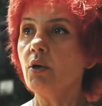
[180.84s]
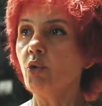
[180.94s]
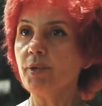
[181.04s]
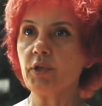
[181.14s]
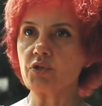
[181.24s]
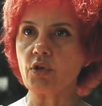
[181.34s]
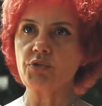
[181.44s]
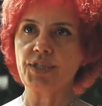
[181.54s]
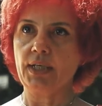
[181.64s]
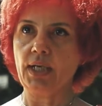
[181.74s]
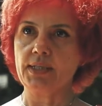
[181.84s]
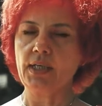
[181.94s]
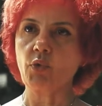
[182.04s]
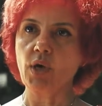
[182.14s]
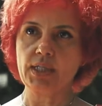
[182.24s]
is primarily
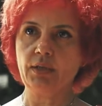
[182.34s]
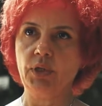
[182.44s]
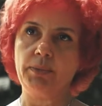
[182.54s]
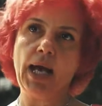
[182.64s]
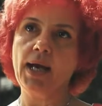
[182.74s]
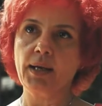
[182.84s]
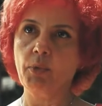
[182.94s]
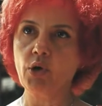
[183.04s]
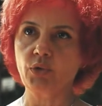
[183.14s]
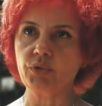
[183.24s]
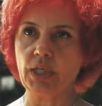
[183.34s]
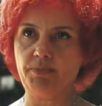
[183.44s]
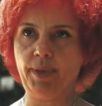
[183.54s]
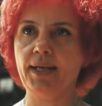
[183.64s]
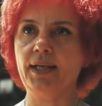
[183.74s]
associated not only with colors,